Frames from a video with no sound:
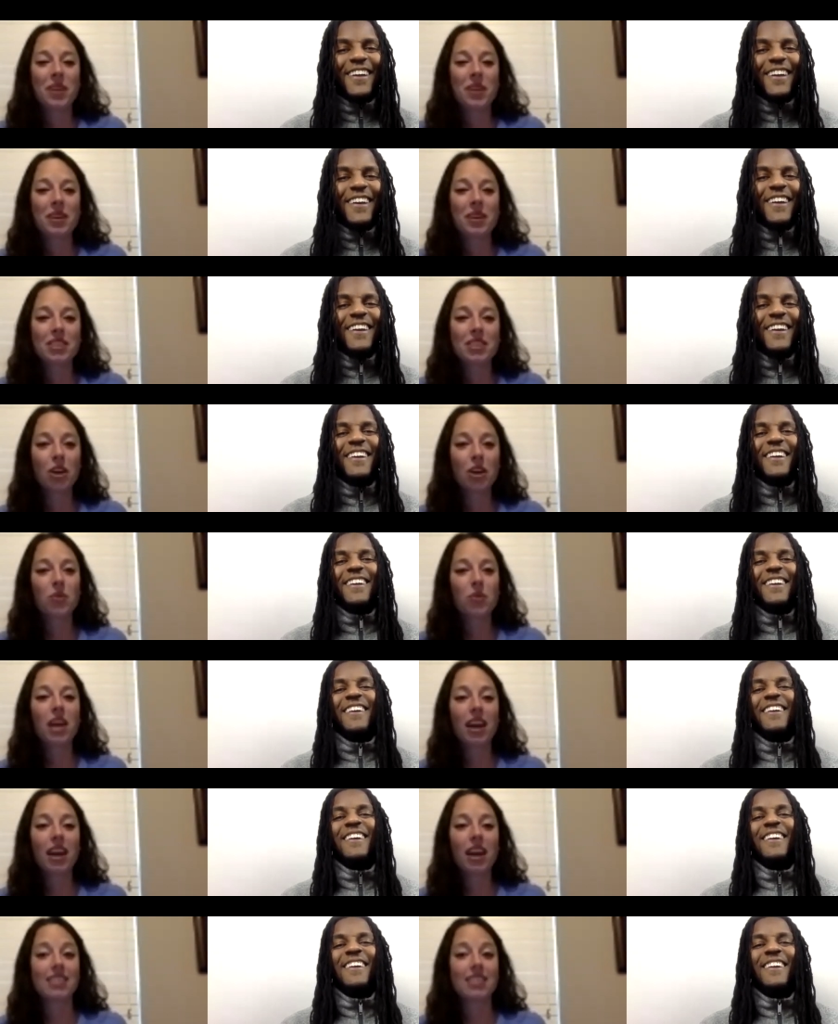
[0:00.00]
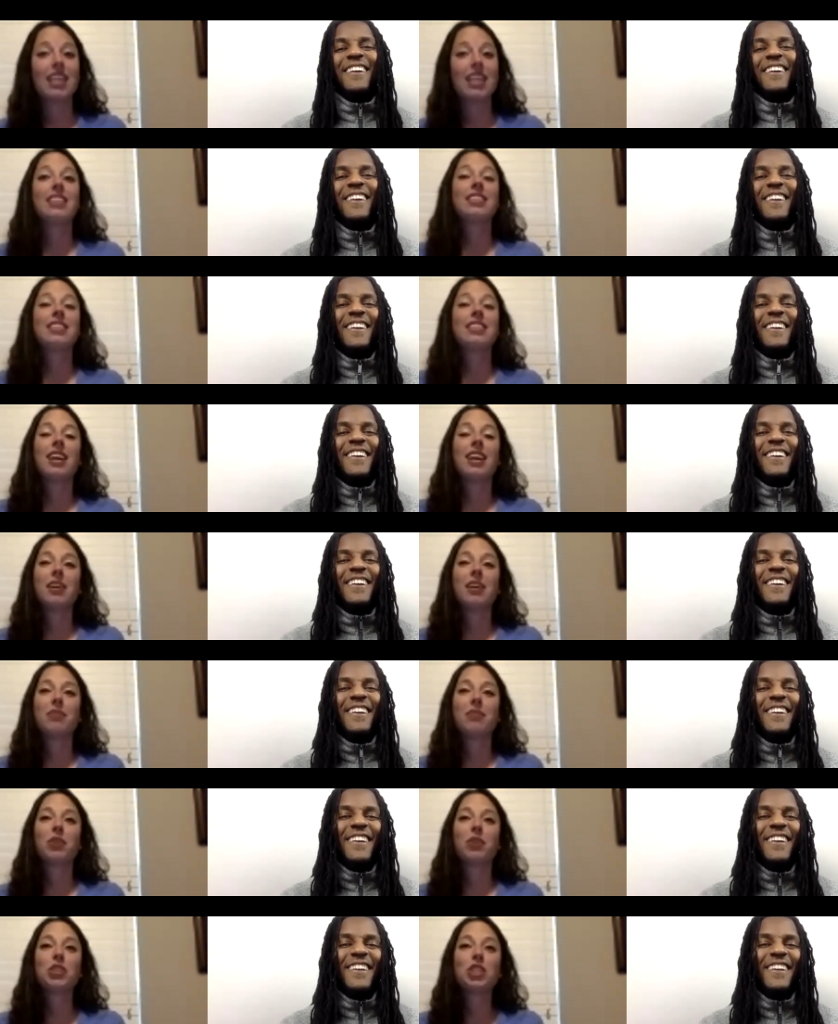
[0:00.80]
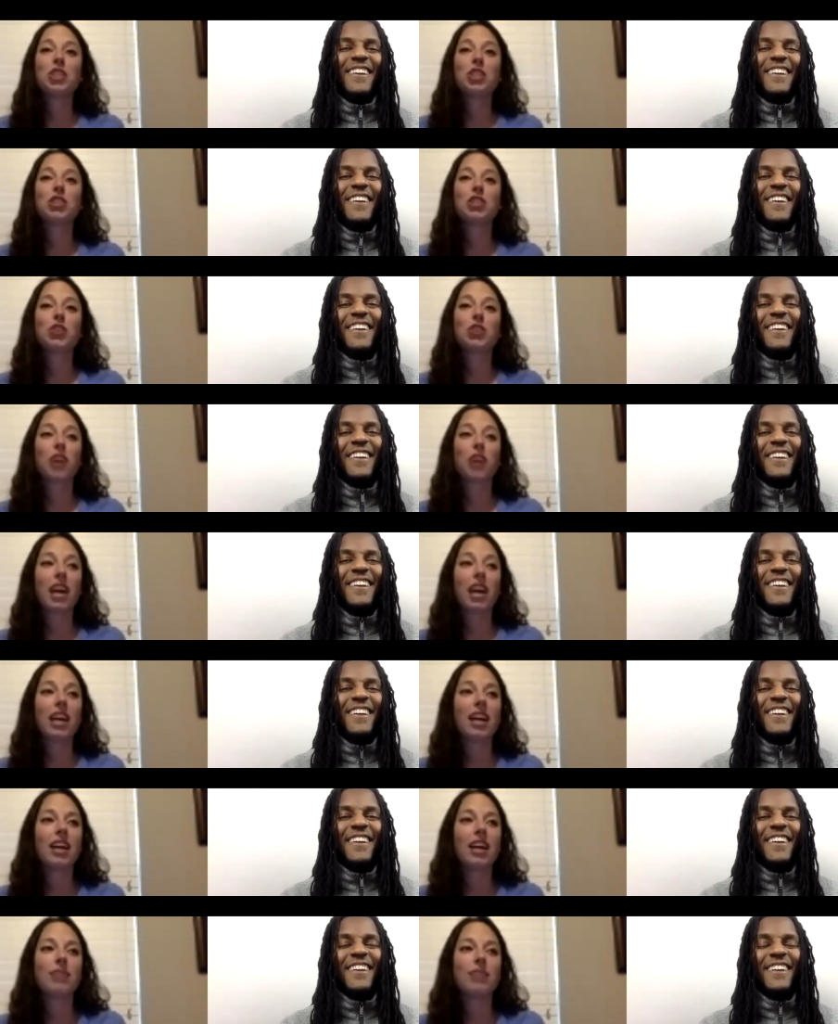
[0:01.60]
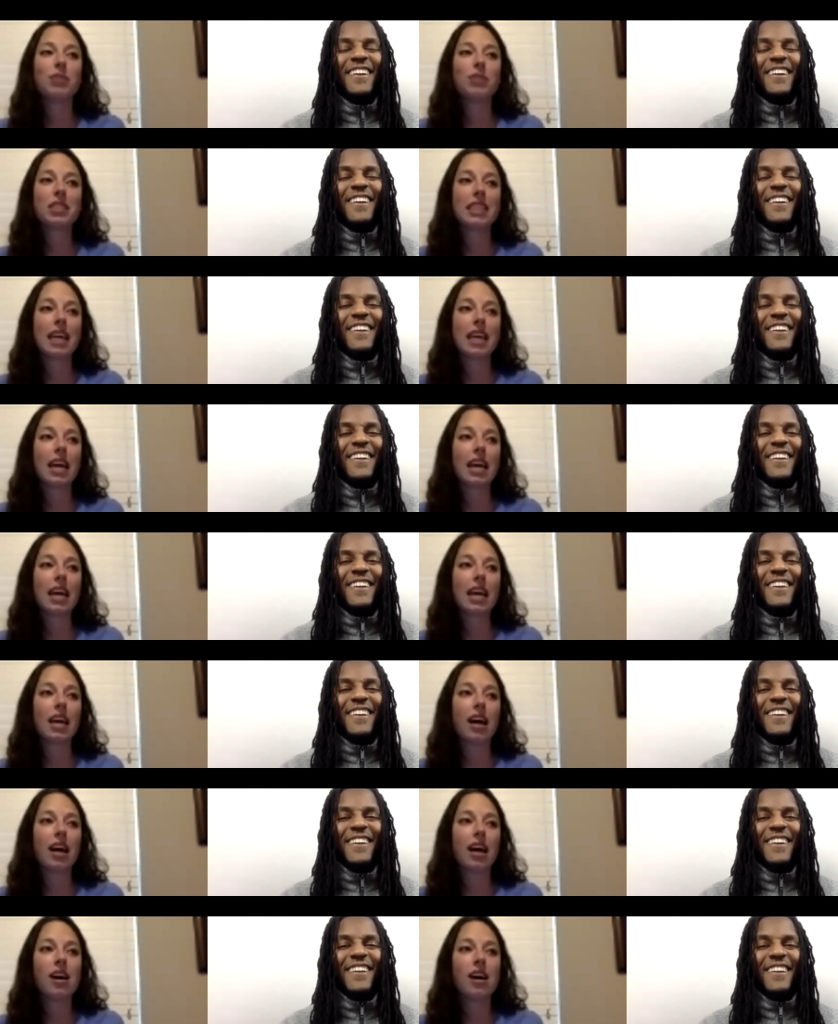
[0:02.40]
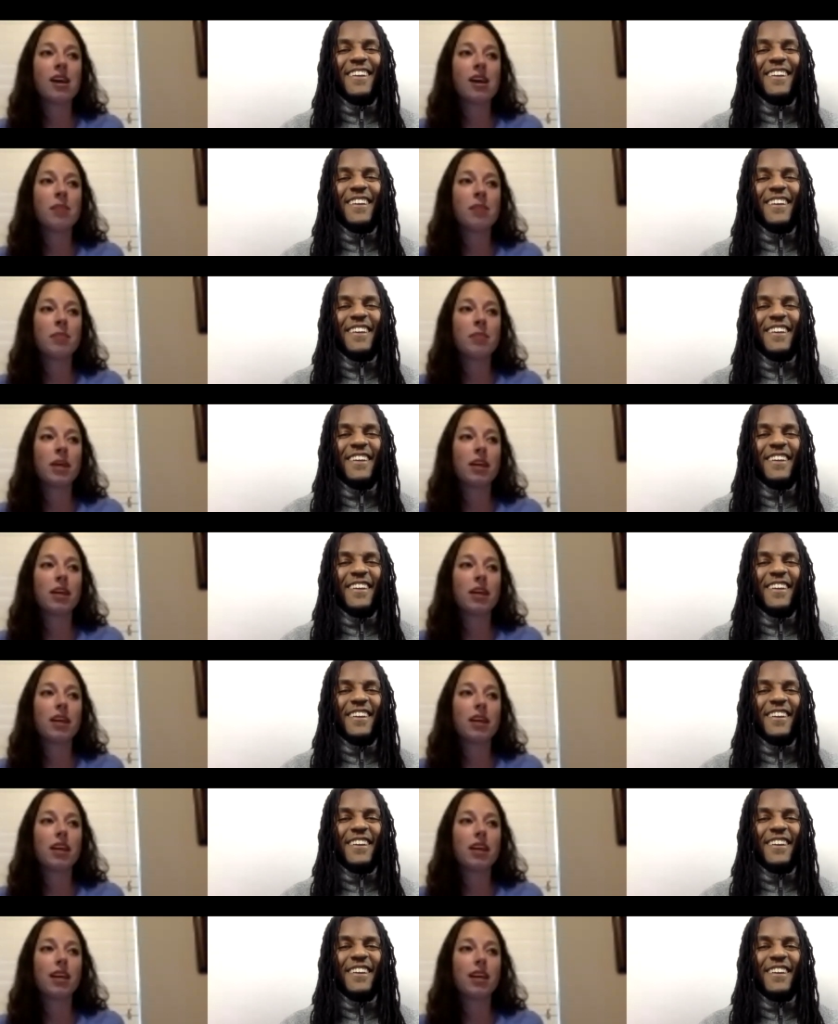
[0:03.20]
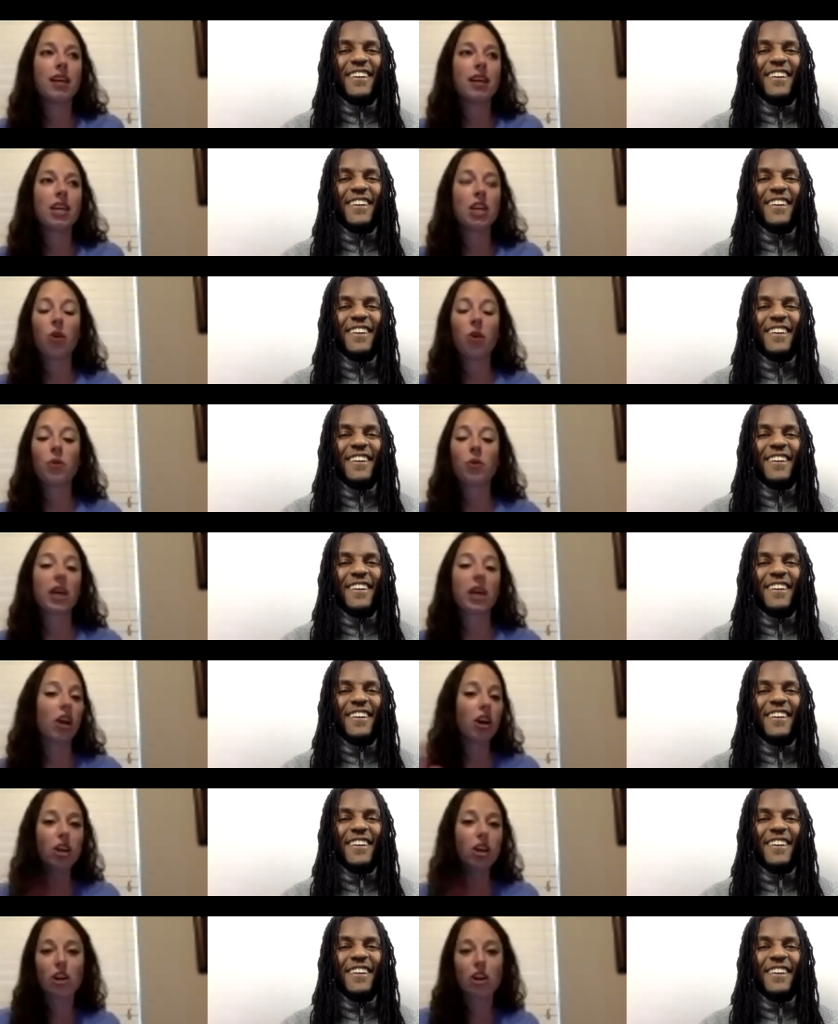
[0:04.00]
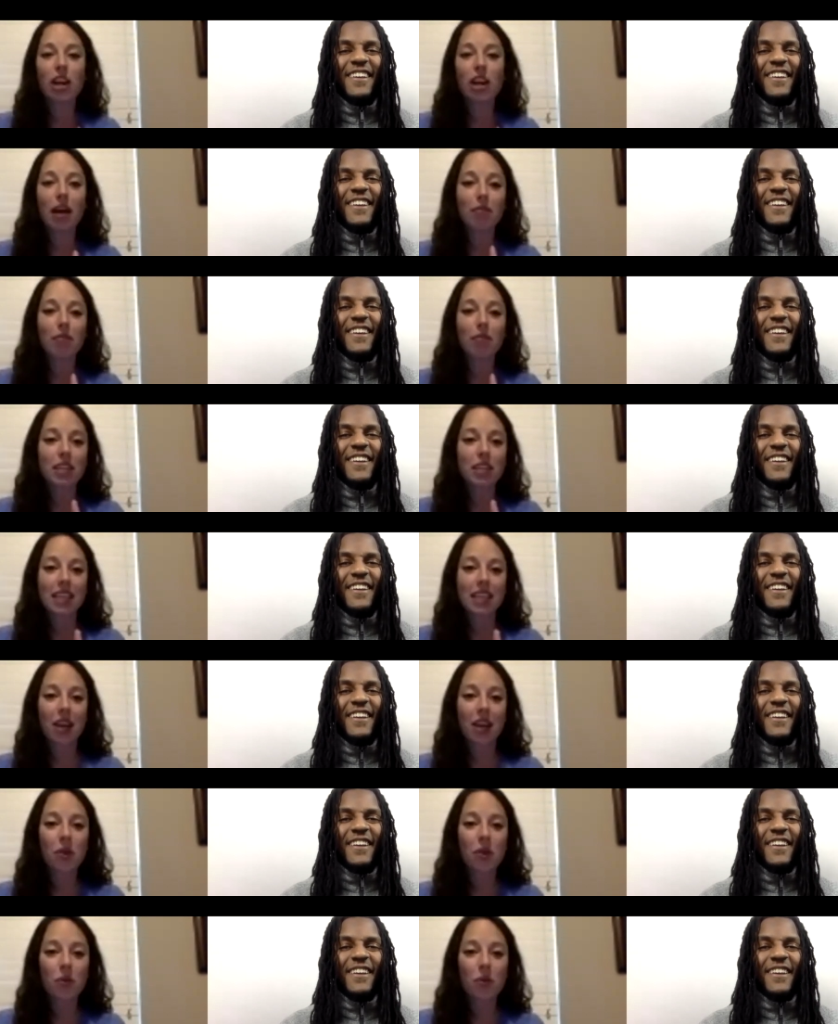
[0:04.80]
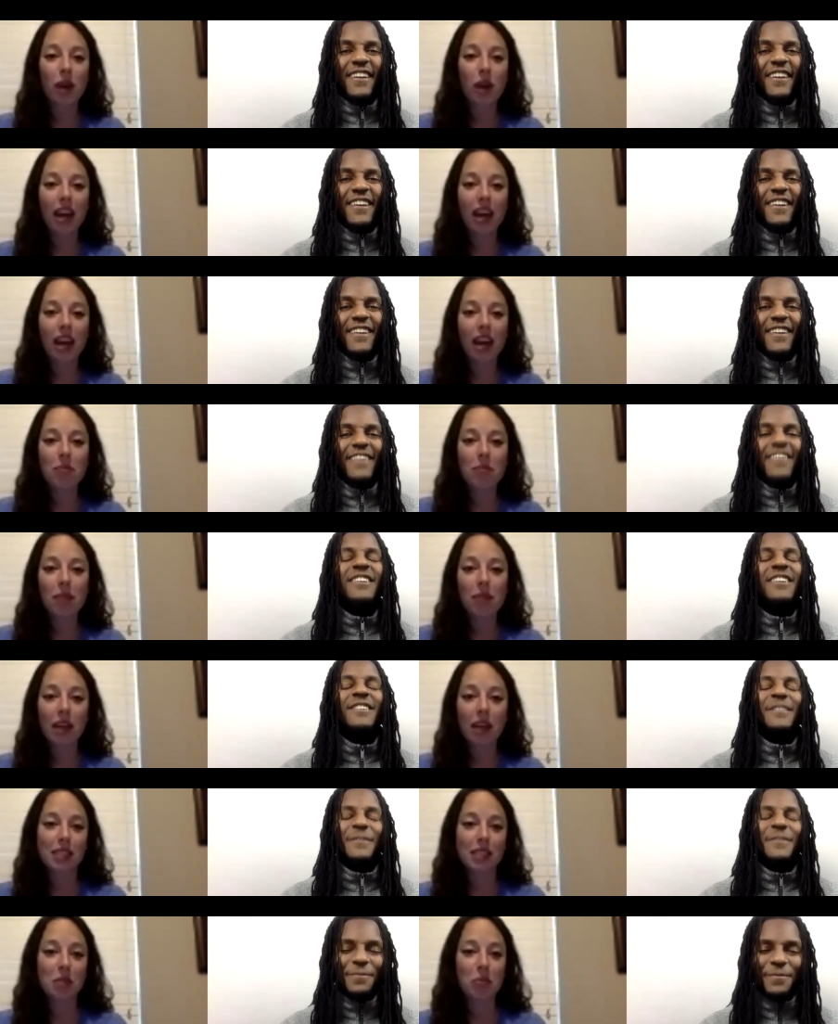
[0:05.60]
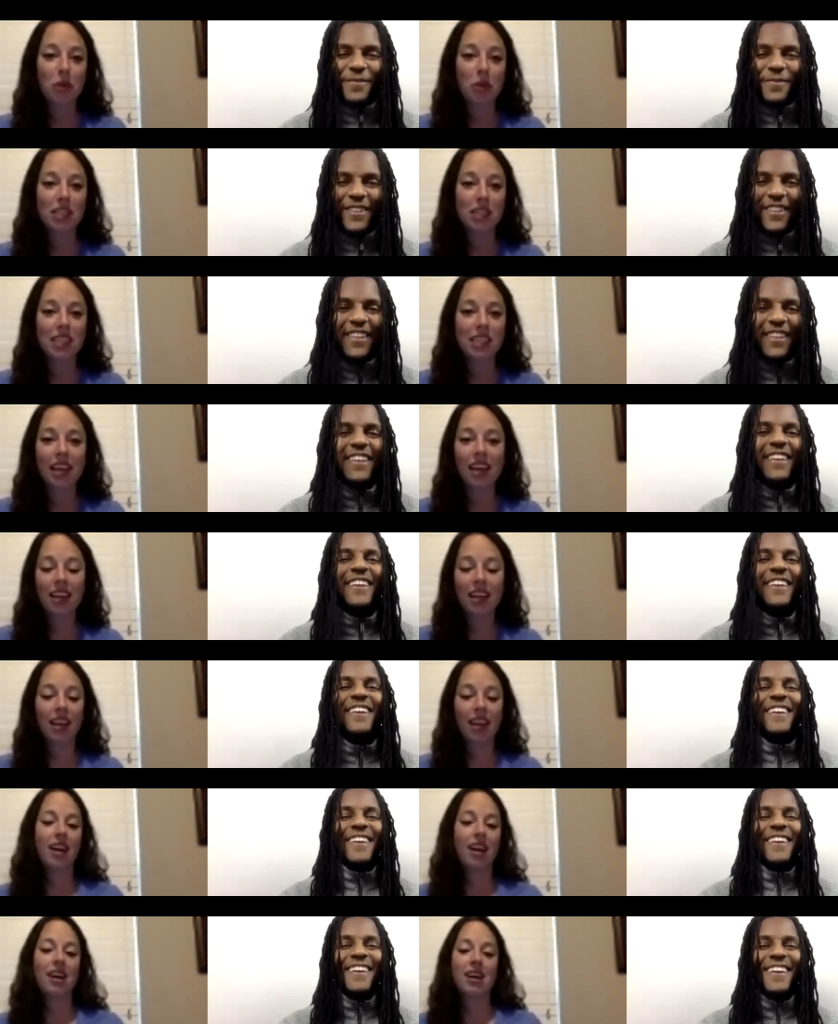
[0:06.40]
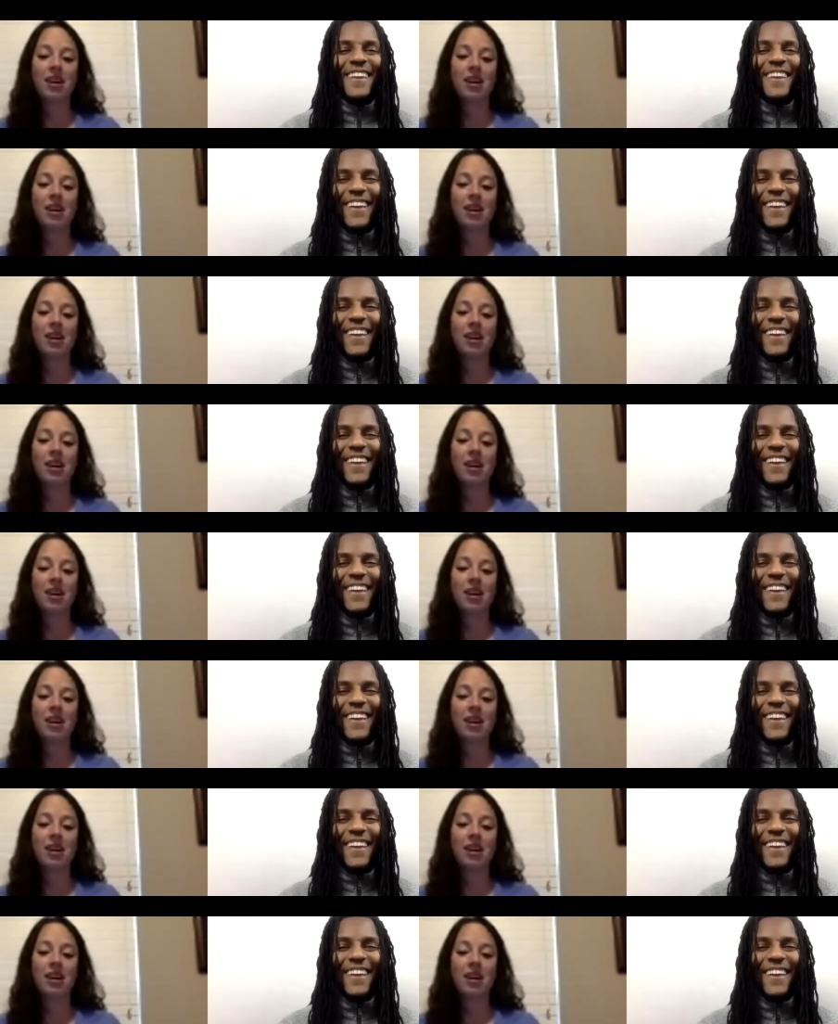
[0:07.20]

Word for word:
Speaker 1: so, yes, that's uh, first year's great. I would say, um, you know, get all your Netflix out of the way as a pre-dent. Um,